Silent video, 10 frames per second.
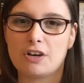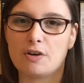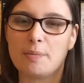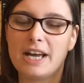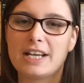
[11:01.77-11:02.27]

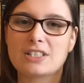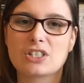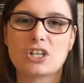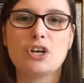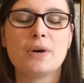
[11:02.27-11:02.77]
Flora Banks
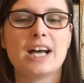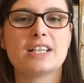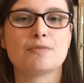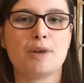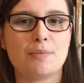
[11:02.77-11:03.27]
who
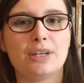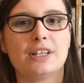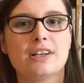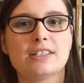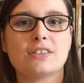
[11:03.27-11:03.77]
has memory
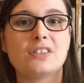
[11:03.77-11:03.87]
loss,